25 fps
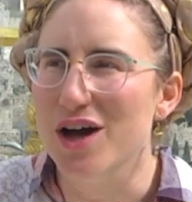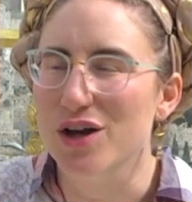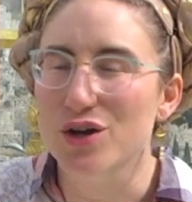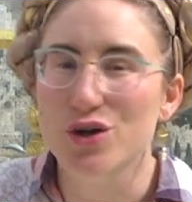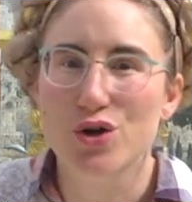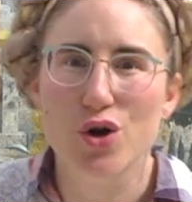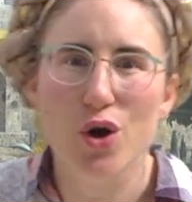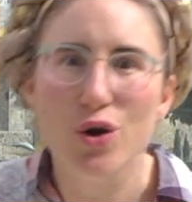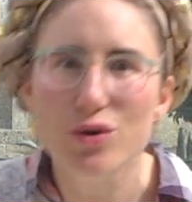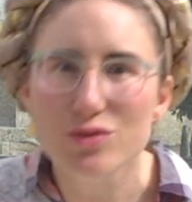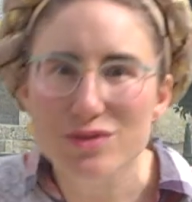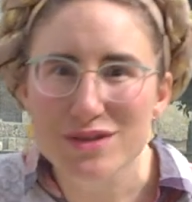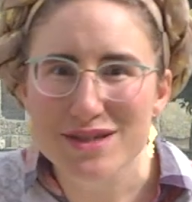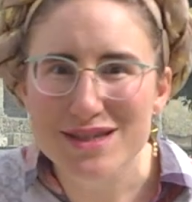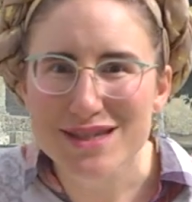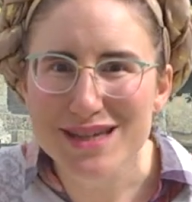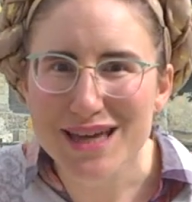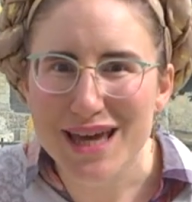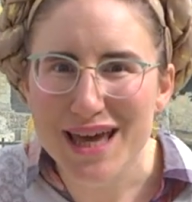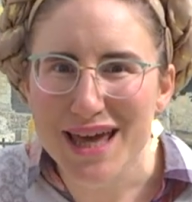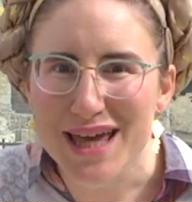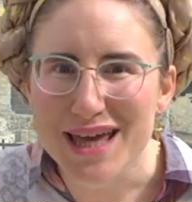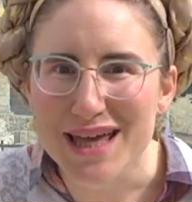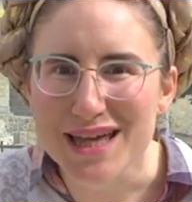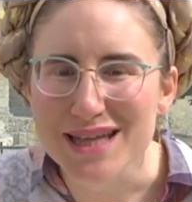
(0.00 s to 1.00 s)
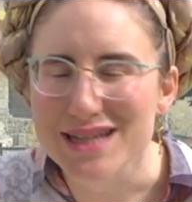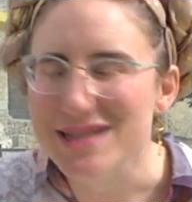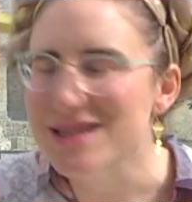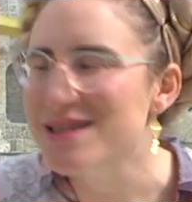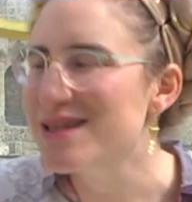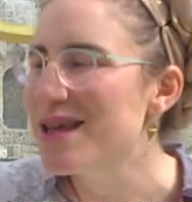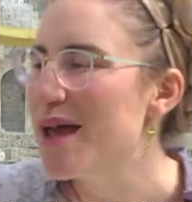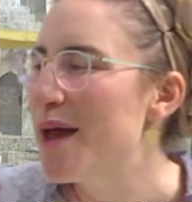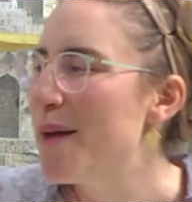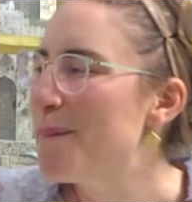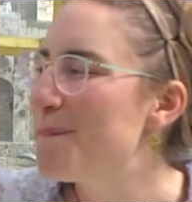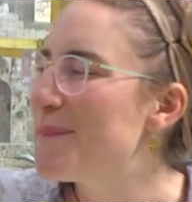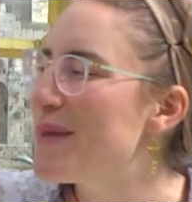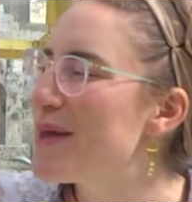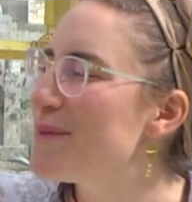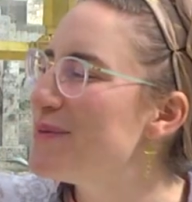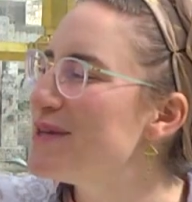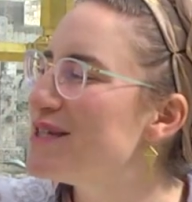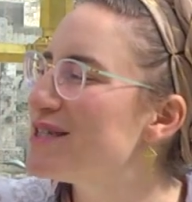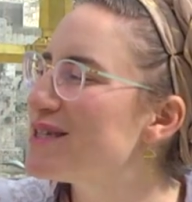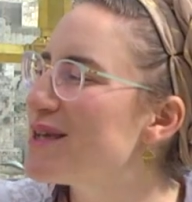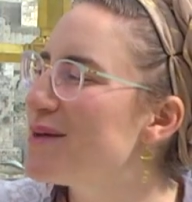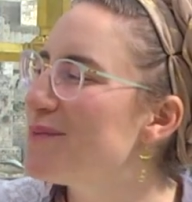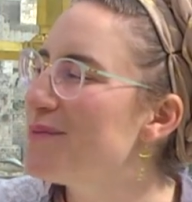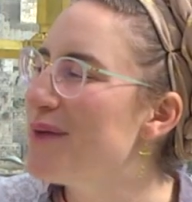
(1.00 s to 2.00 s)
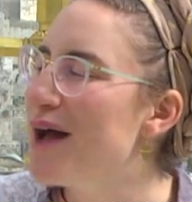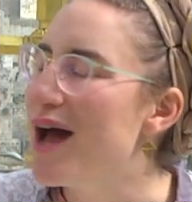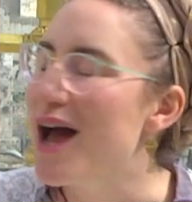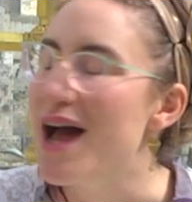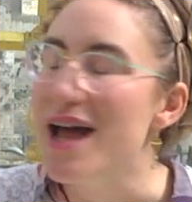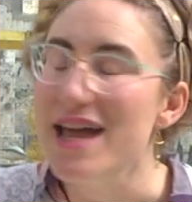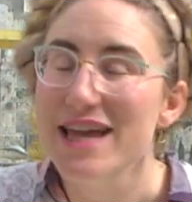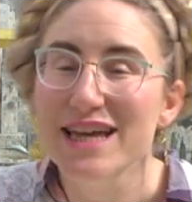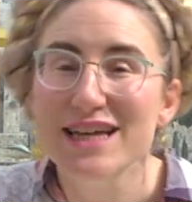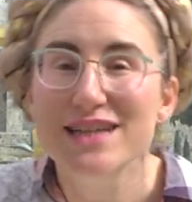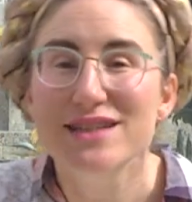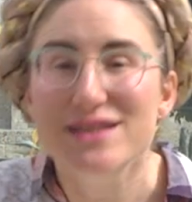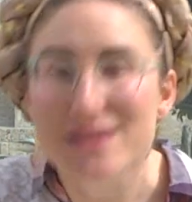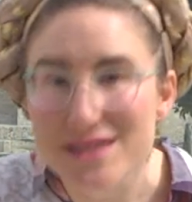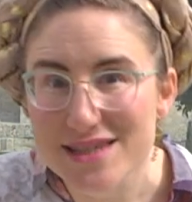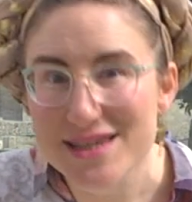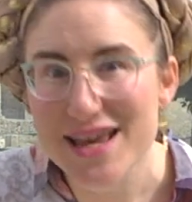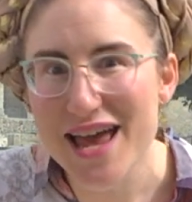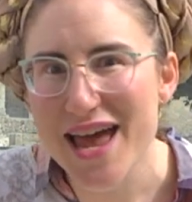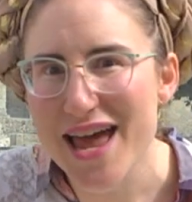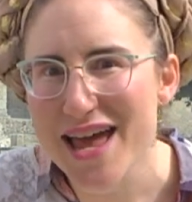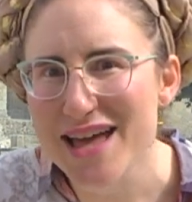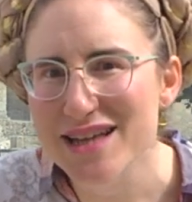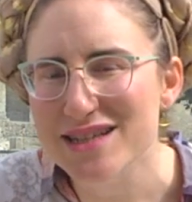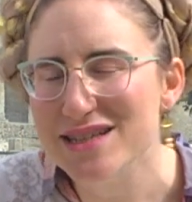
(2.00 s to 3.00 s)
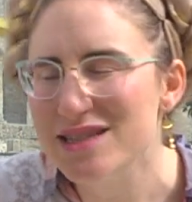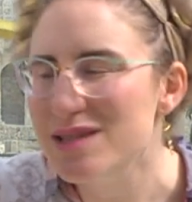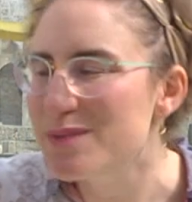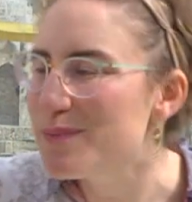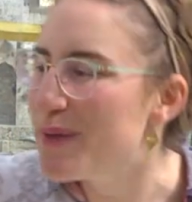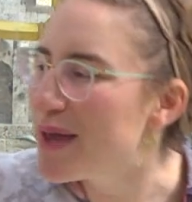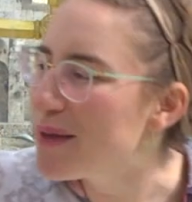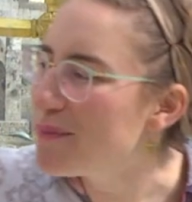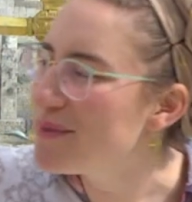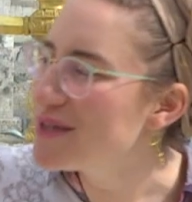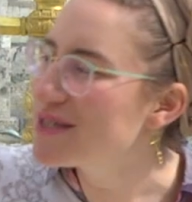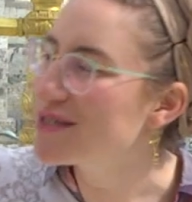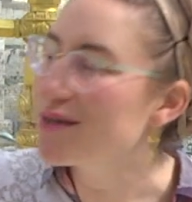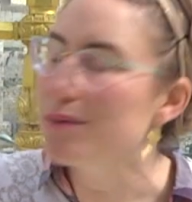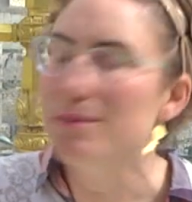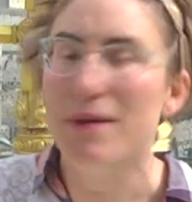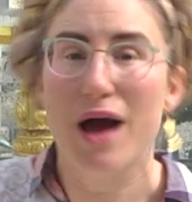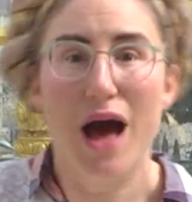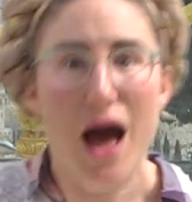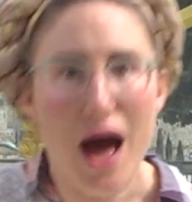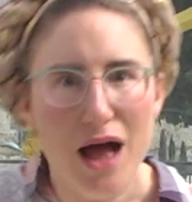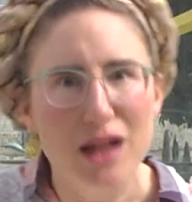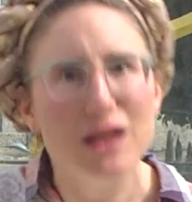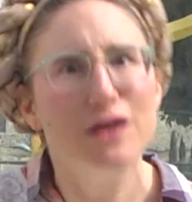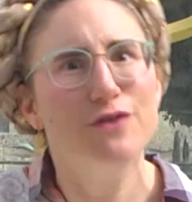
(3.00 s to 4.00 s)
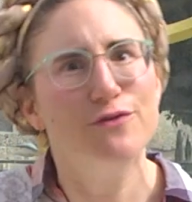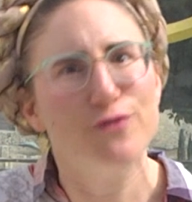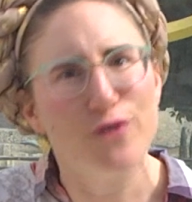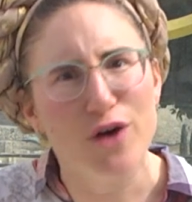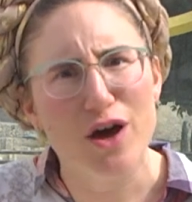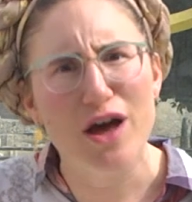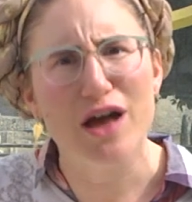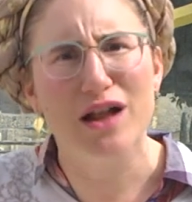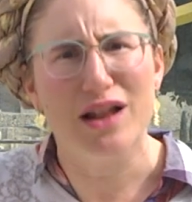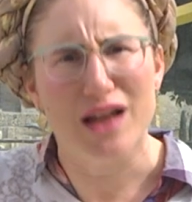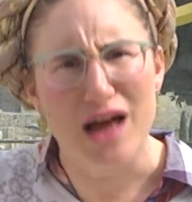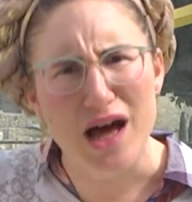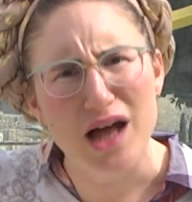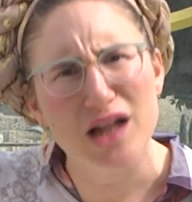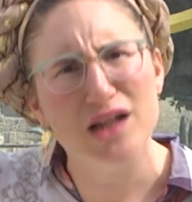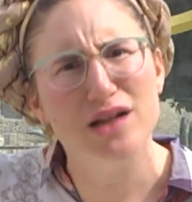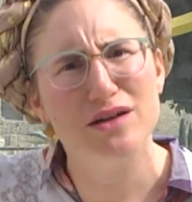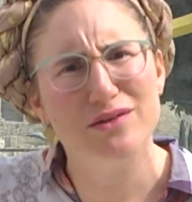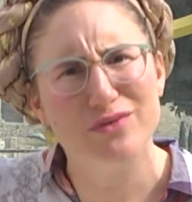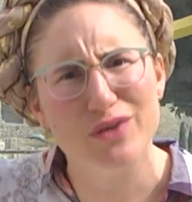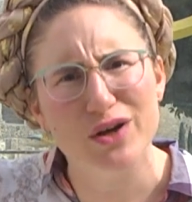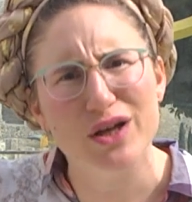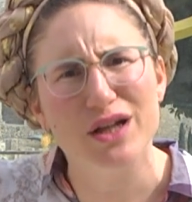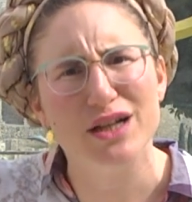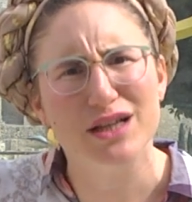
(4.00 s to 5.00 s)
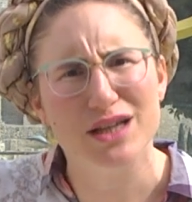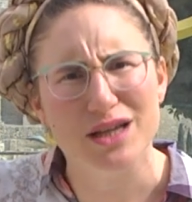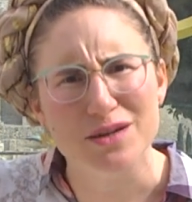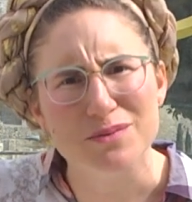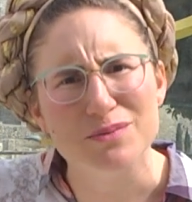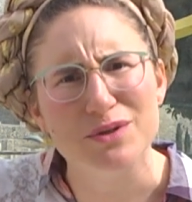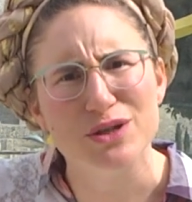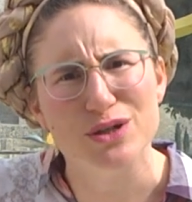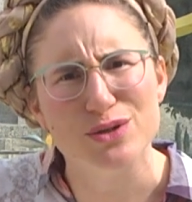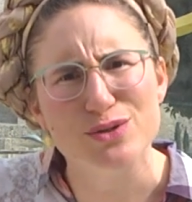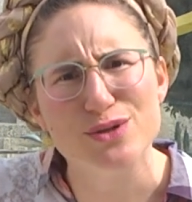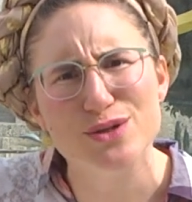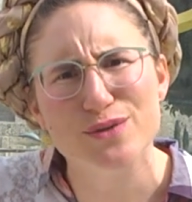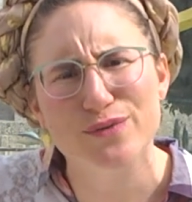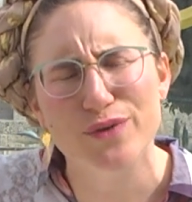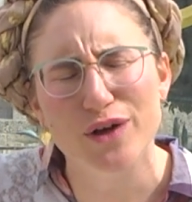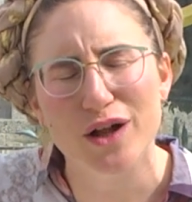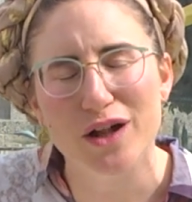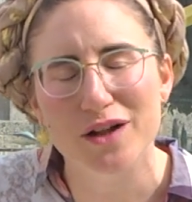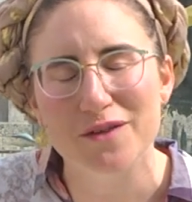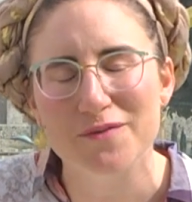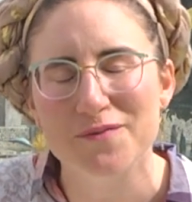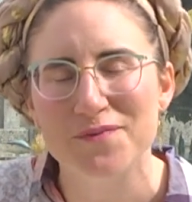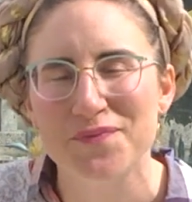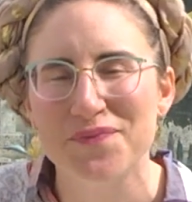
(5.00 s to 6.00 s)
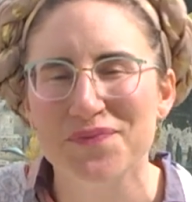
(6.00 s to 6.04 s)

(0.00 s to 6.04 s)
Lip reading: goat skins, maybe some incense, maybe some olive oil. Olive oil can be useful.